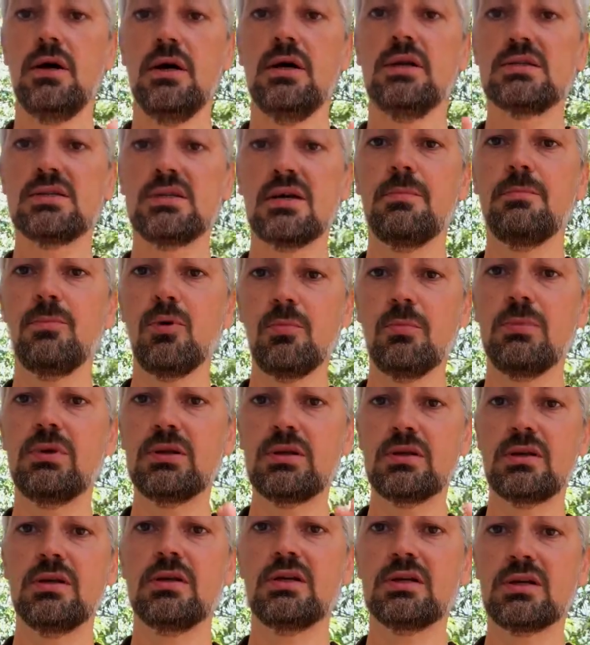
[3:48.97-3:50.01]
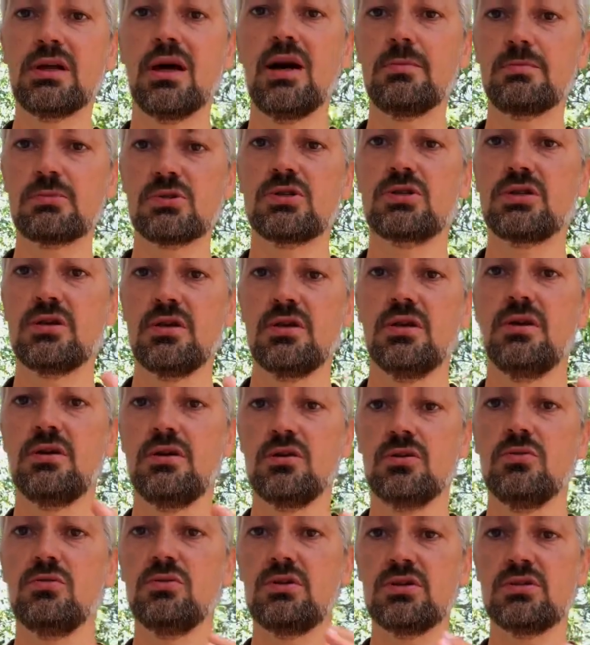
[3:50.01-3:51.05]
At some moment it
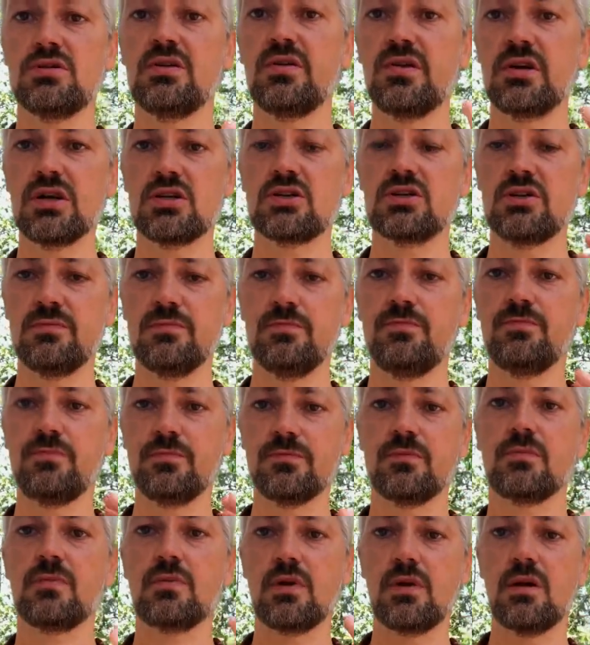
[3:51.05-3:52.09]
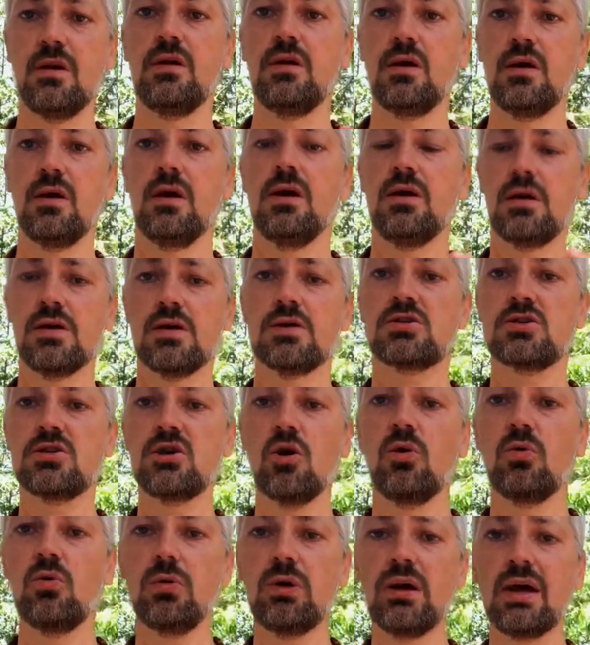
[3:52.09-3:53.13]
comes to this direction.
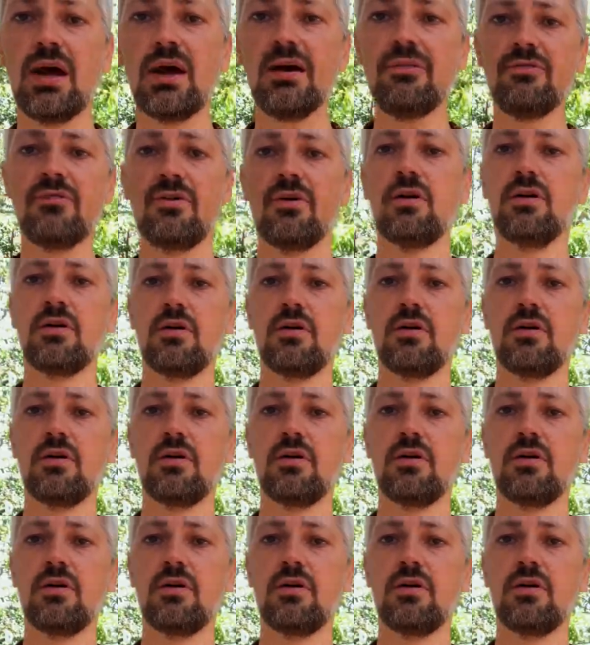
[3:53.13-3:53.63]
So we have